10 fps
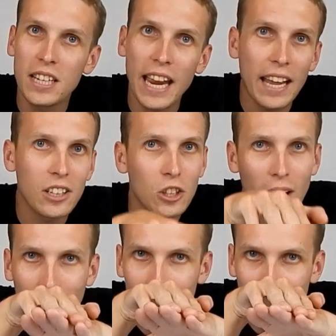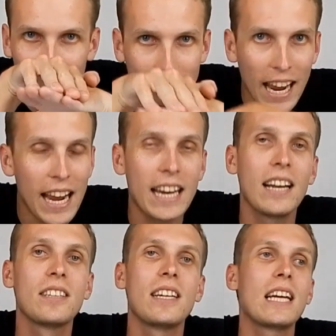just to get the traction and
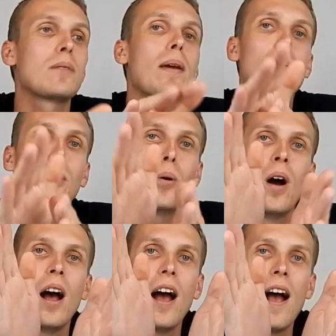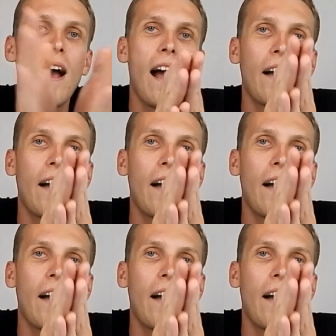get in underneath people.